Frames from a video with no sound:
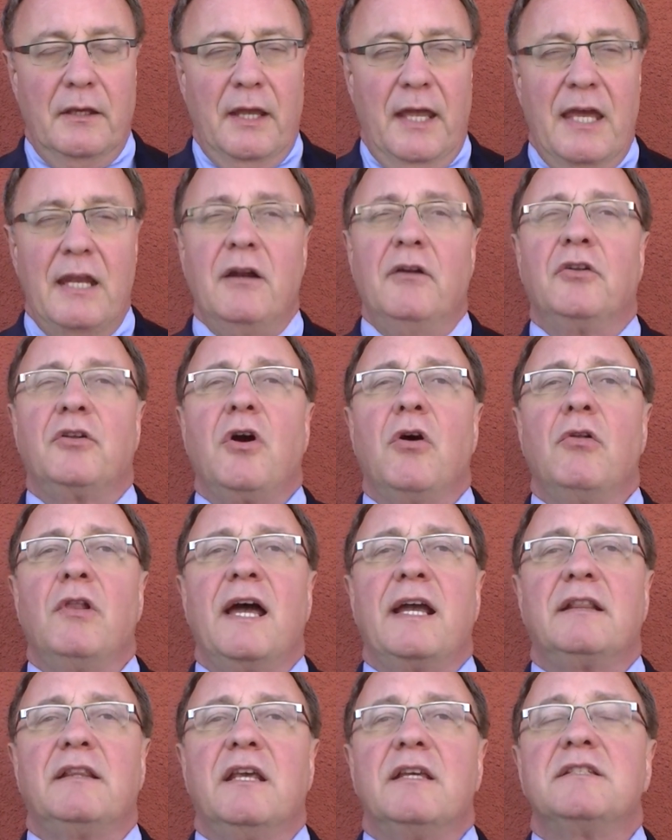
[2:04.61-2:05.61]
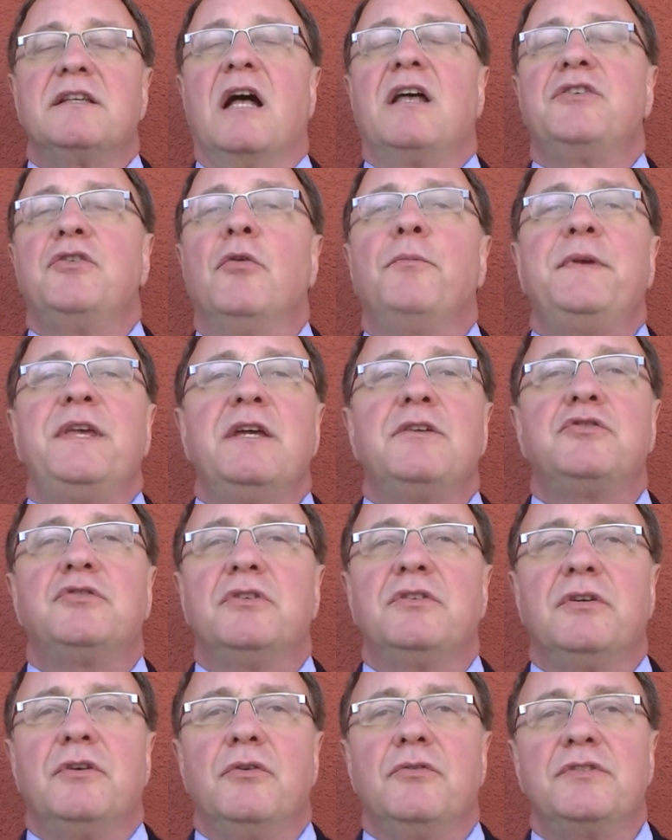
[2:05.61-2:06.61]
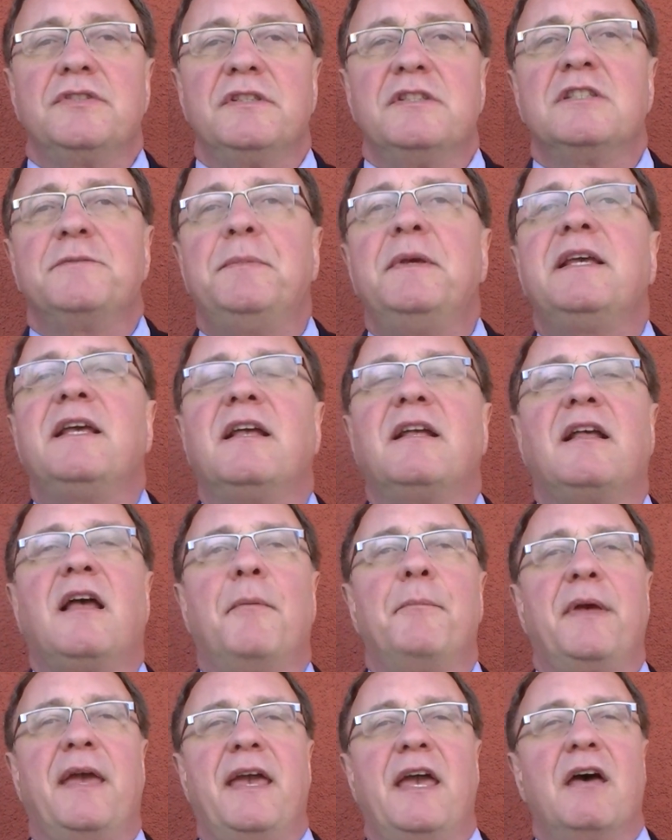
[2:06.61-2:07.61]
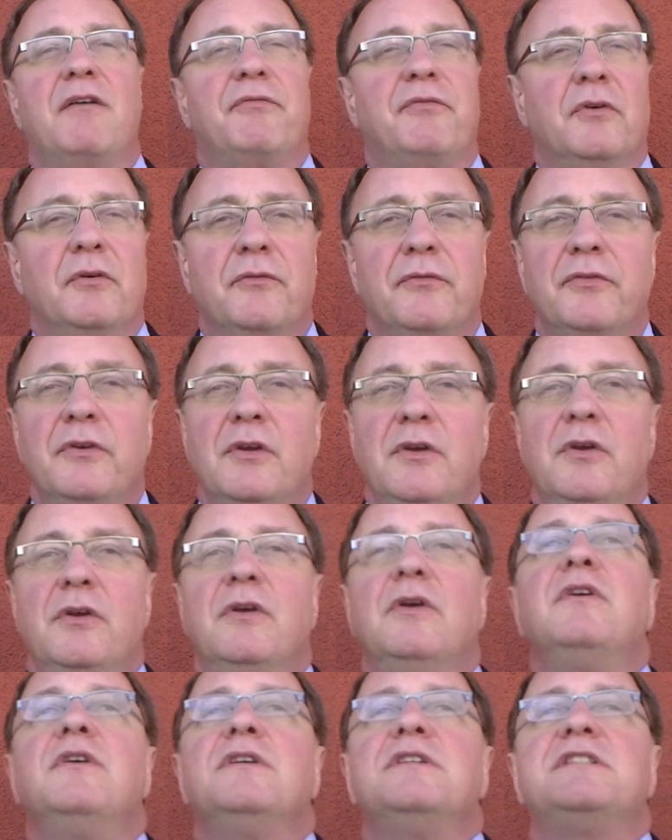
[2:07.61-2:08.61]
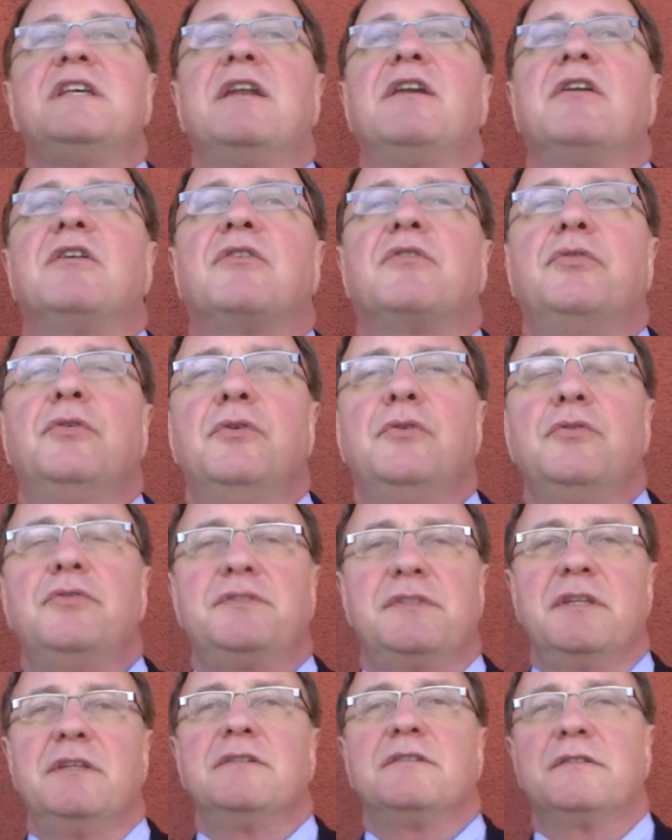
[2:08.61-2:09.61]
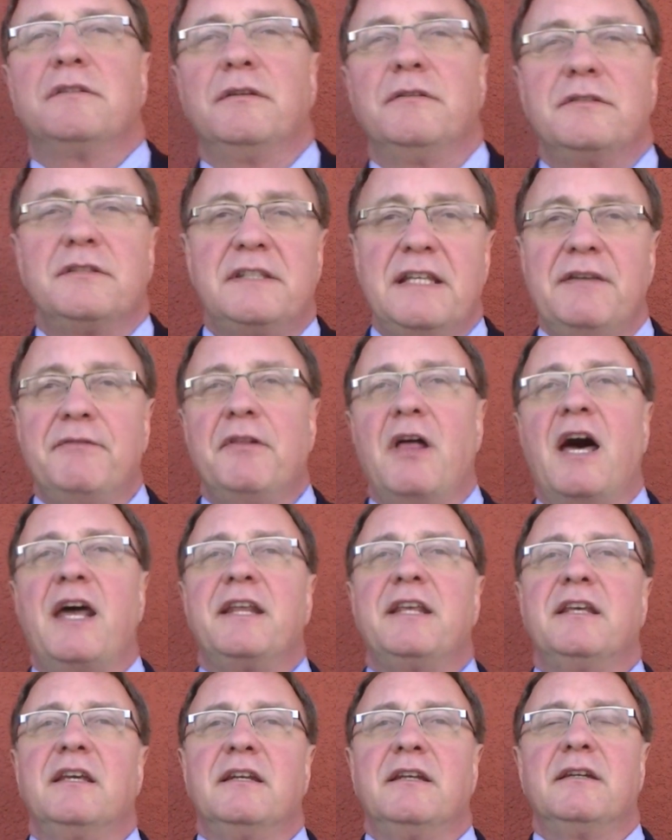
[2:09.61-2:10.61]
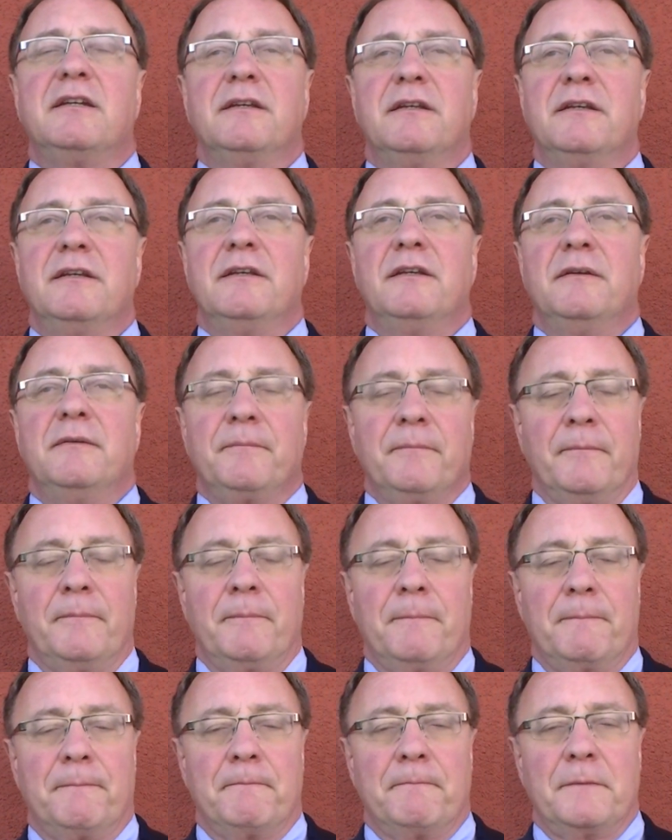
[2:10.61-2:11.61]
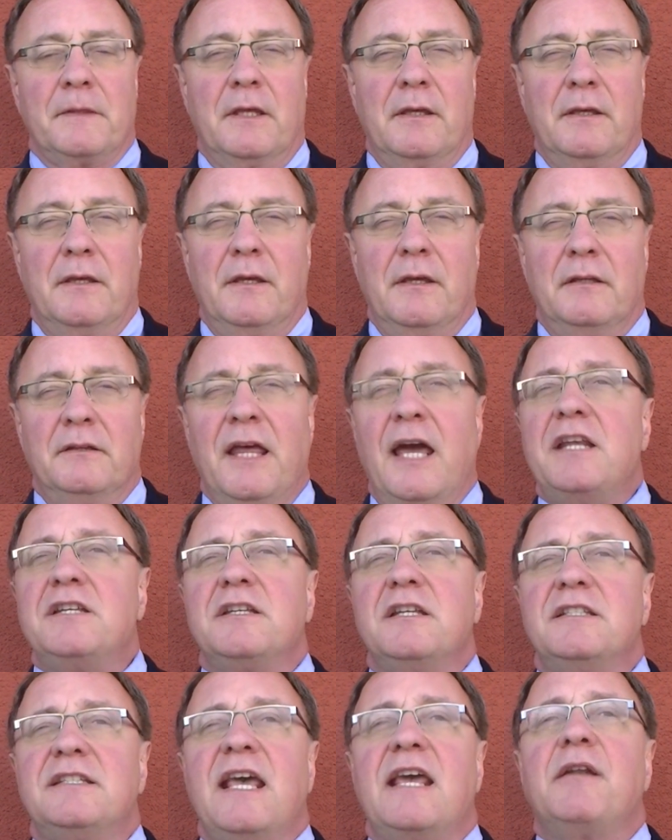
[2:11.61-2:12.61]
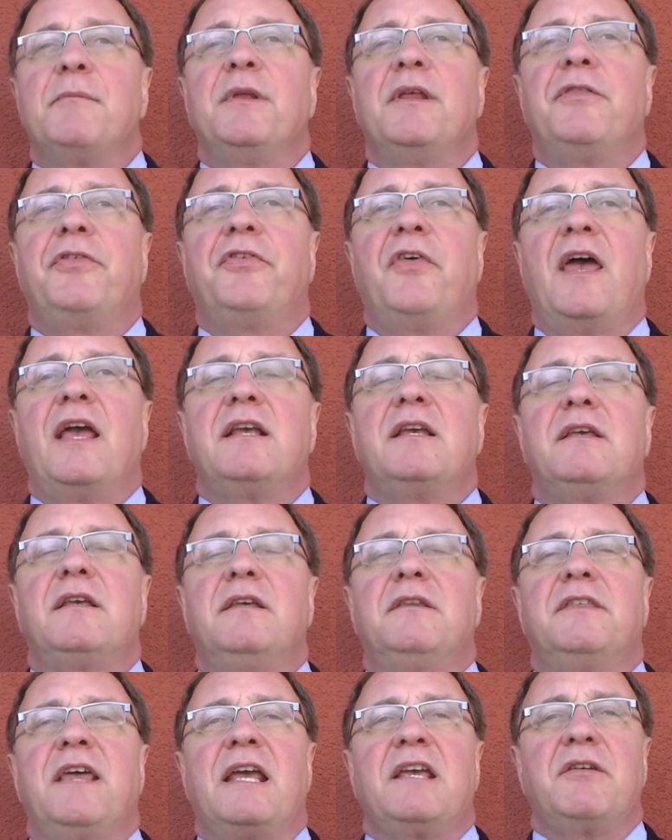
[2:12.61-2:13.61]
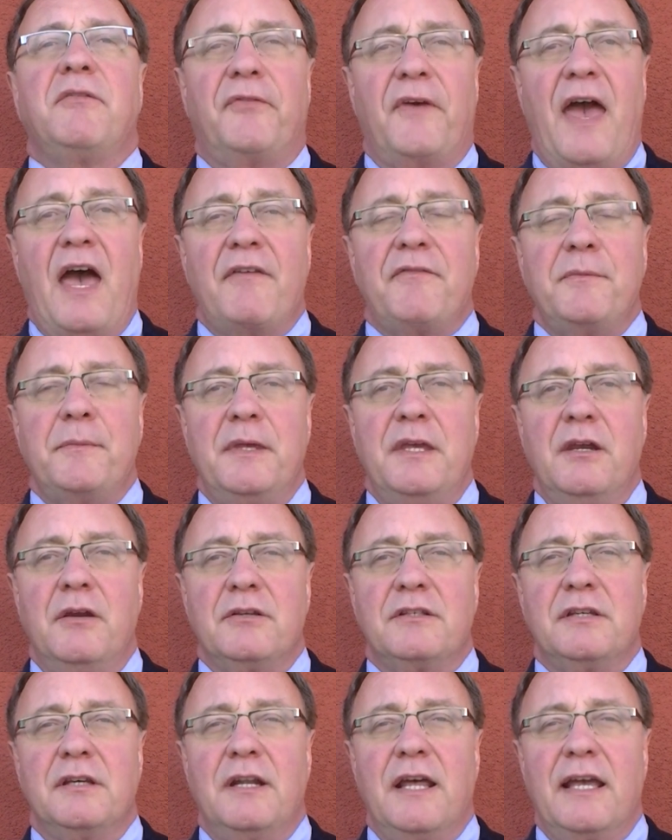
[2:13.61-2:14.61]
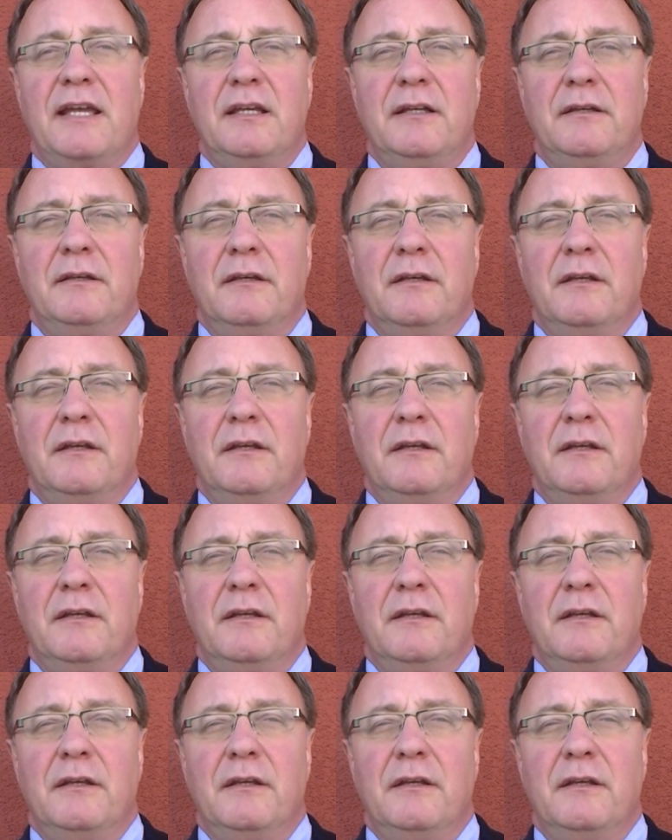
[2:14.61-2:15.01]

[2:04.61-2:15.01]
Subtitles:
And it'll go like this. You'll be introduced, and speaking on behalf of Senator Cruz is Steve Lonegan. Ladies and gentlemen, thank you for having me here tonight.